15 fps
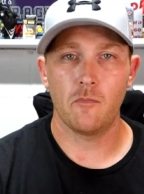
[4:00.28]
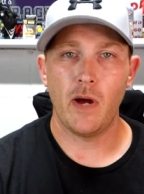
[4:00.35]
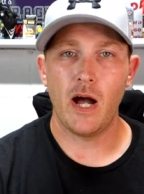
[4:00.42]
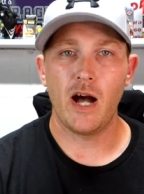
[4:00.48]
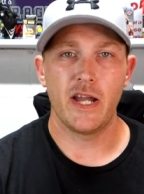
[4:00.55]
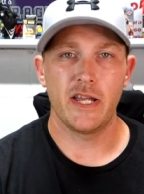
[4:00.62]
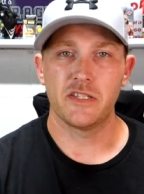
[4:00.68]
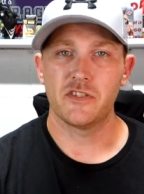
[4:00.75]

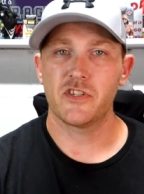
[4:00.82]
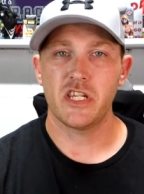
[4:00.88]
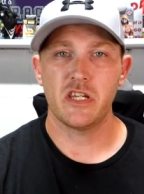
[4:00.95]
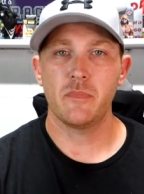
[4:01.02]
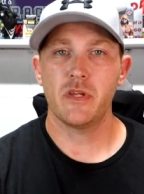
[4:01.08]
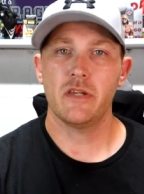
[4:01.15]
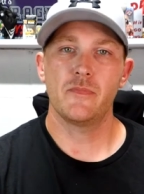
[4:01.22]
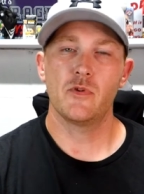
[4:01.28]
by and see
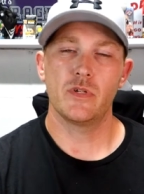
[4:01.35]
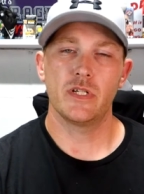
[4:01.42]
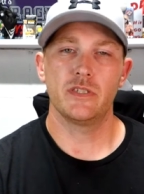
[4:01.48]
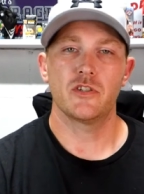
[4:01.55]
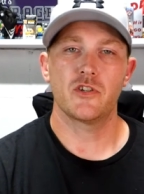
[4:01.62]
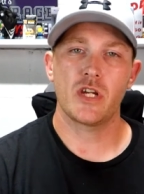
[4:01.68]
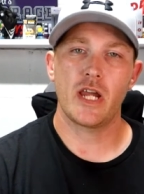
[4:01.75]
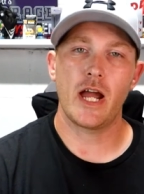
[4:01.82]
people in
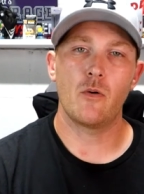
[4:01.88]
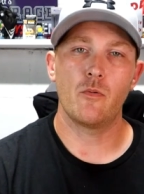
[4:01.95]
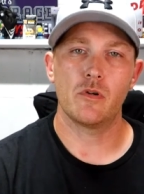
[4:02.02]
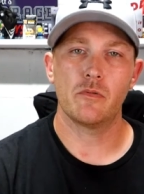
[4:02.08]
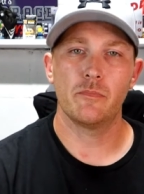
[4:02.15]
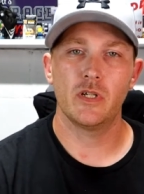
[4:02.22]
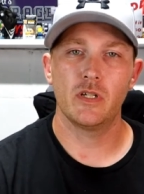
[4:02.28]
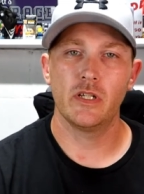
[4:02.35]
the shower,
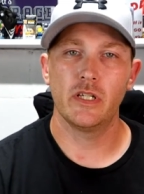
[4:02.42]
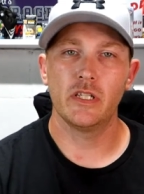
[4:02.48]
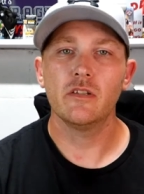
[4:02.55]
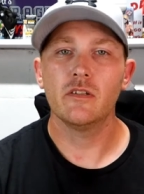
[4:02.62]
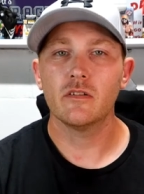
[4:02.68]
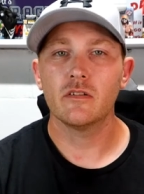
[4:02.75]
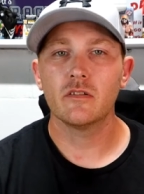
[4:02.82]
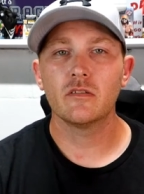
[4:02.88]

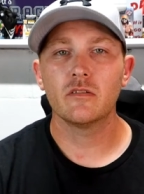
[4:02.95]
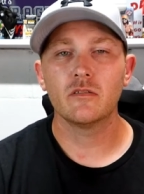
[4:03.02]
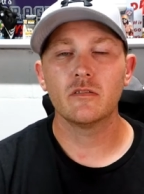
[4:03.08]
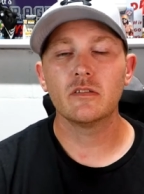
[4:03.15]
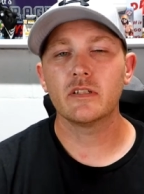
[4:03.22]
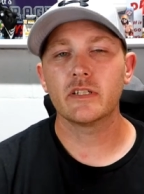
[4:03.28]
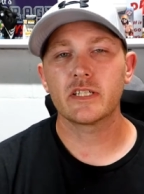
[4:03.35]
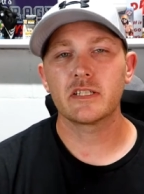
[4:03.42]
but
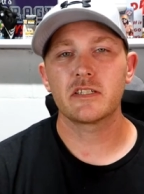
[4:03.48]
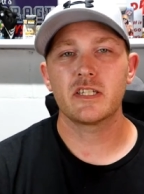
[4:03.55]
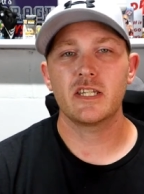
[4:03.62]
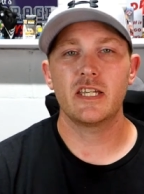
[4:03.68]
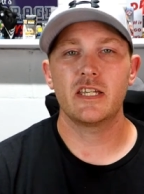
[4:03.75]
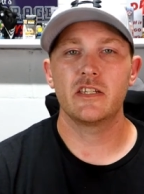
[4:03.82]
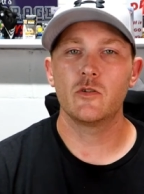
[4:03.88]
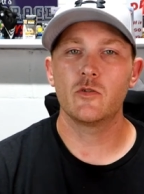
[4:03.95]
like I
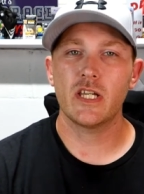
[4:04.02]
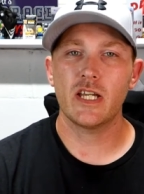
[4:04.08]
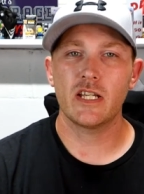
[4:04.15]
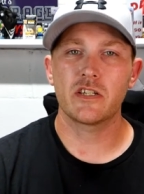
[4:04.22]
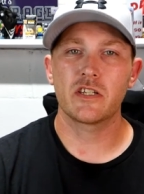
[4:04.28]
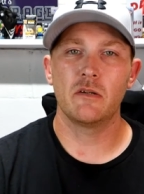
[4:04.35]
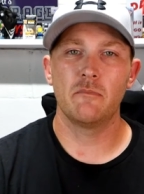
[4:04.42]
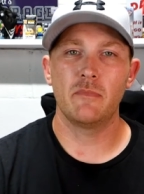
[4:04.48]
say, you
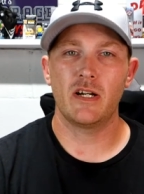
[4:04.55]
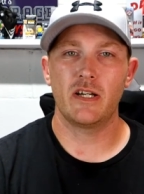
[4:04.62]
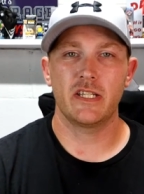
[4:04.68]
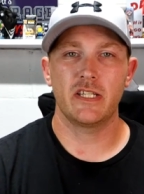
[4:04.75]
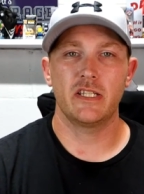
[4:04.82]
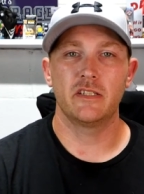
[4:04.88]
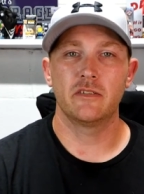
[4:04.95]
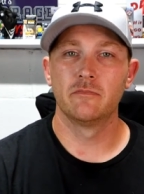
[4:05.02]
catch
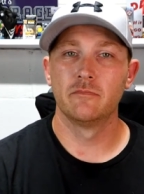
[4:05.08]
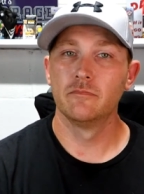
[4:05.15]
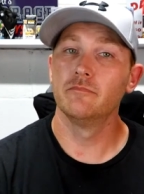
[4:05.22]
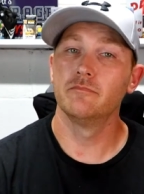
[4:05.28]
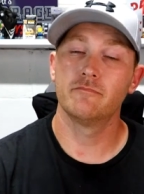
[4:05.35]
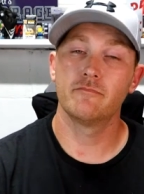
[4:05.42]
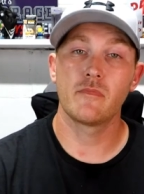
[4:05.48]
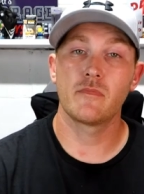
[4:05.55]
somebody
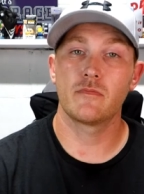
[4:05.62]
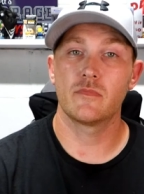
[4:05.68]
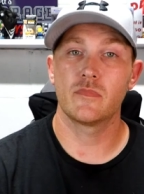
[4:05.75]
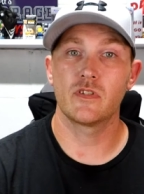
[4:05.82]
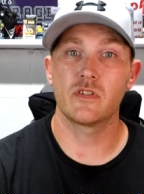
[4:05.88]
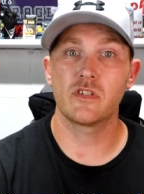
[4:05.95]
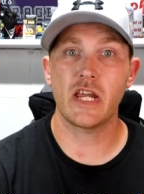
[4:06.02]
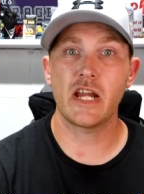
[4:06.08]

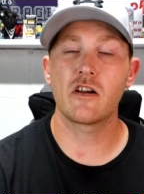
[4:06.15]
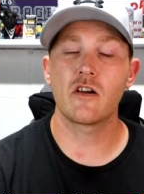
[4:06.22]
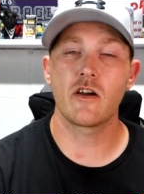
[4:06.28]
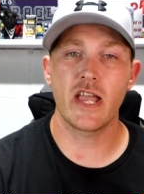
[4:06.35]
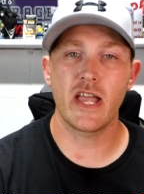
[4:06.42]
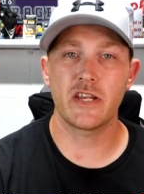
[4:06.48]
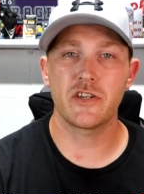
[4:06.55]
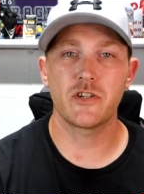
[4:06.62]

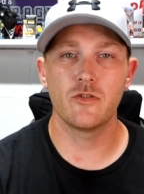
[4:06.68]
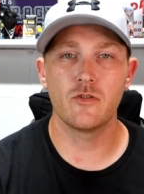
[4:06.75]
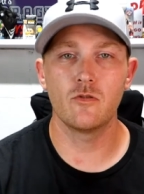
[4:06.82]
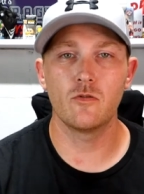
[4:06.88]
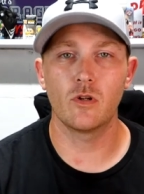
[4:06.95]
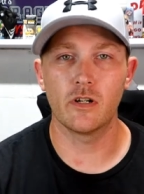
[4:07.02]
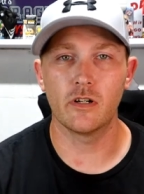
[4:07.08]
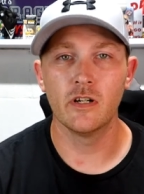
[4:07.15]
staring at
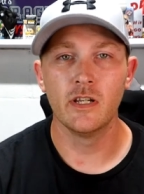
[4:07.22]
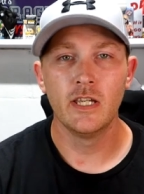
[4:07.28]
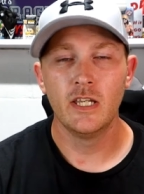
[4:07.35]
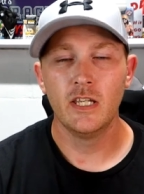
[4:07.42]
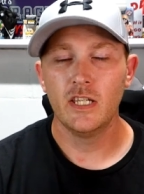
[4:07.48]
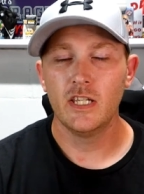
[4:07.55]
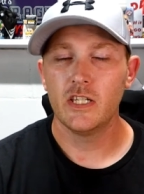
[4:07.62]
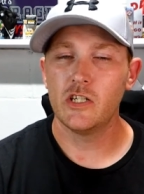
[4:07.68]
you, or,
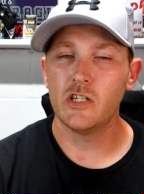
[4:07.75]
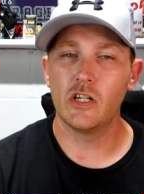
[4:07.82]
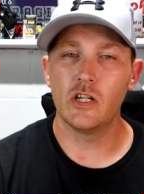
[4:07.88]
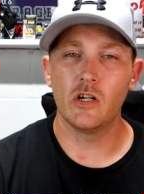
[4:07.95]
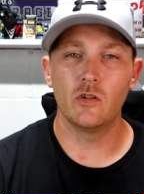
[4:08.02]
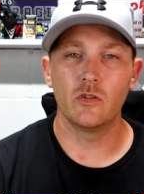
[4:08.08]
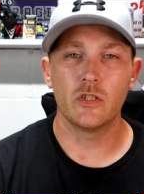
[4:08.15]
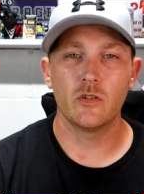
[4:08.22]
you
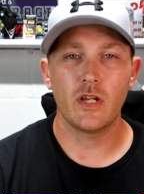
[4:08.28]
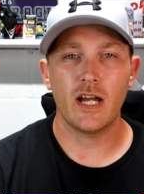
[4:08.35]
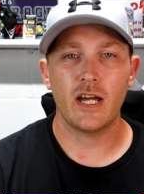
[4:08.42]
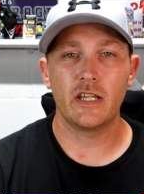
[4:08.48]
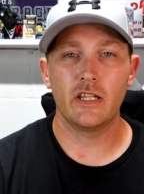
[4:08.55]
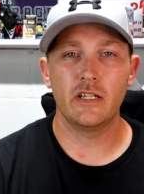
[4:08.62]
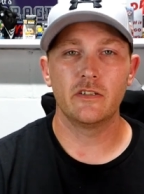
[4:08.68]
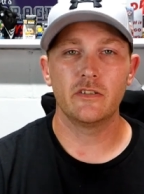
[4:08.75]
know, you
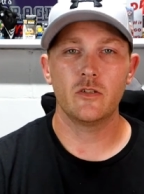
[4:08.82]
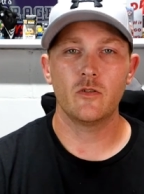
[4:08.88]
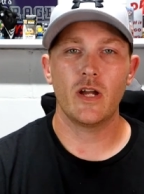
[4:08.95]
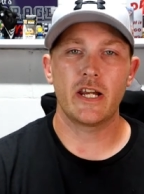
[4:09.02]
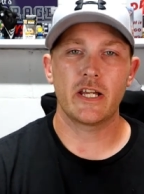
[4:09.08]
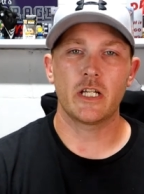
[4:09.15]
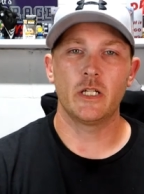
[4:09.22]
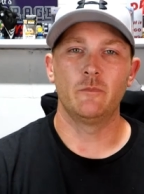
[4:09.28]

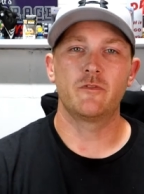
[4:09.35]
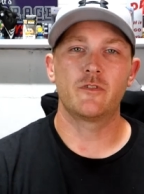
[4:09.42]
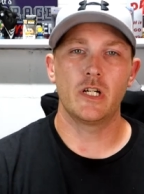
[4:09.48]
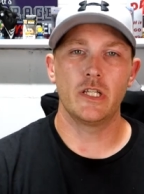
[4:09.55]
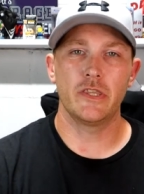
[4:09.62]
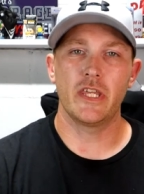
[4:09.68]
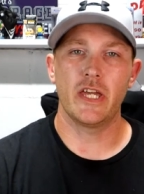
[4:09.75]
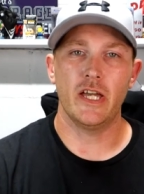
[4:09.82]
gotta
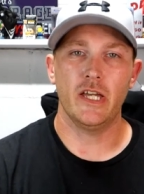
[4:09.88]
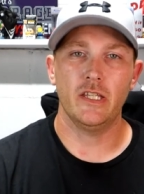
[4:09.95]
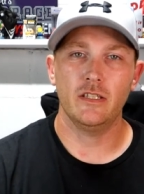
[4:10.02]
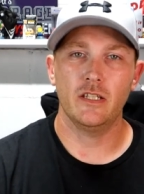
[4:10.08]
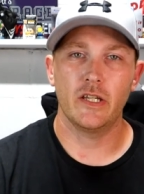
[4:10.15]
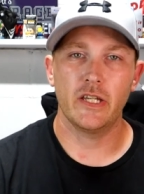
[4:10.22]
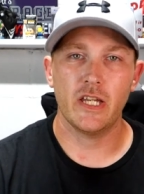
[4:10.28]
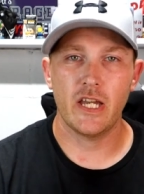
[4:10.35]
confront that,
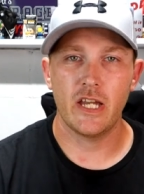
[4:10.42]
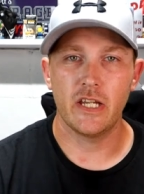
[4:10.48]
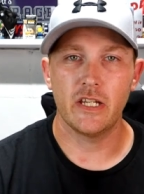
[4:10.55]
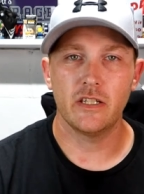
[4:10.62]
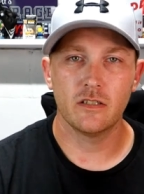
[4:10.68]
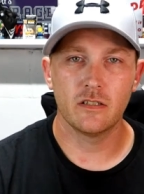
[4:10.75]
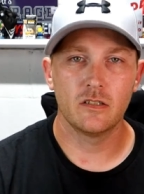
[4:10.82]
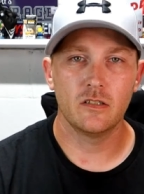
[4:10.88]
like,
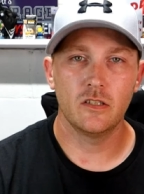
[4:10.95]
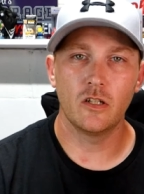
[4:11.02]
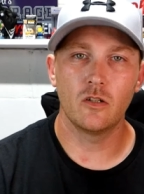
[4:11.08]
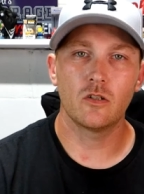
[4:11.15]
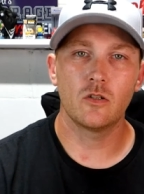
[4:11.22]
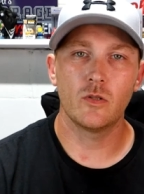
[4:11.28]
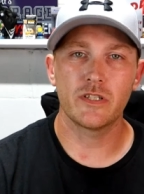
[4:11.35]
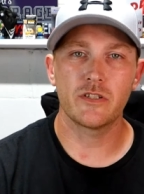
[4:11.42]
hey, you
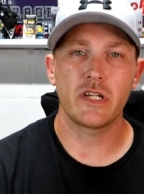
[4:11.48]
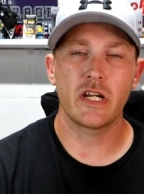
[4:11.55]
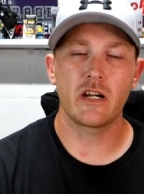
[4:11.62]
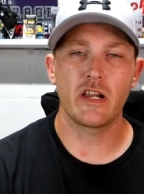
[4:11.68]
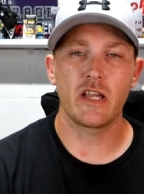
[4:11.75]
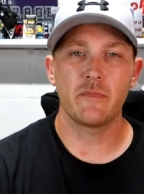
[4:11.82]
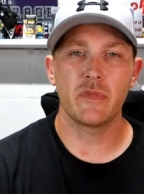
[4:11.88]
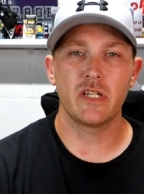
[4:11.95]
know, quit
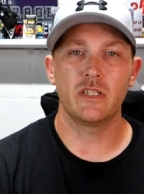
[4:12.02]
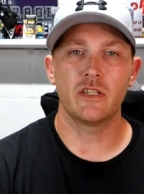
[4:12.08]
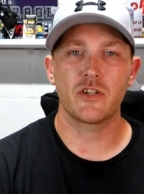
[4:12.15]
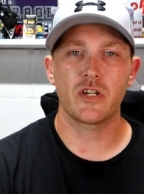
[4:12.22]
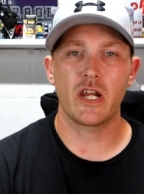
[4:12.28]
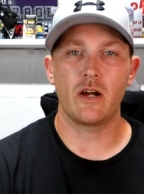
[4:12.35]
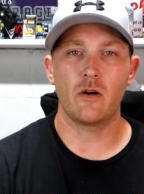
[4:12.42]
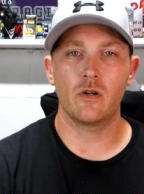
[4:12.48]
staring at me in the
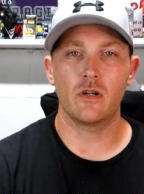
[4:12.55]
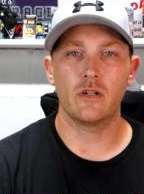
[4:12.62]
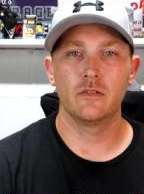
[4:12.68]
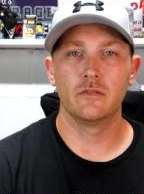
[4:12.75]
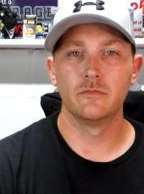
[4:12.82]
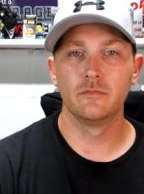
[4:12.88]
shower.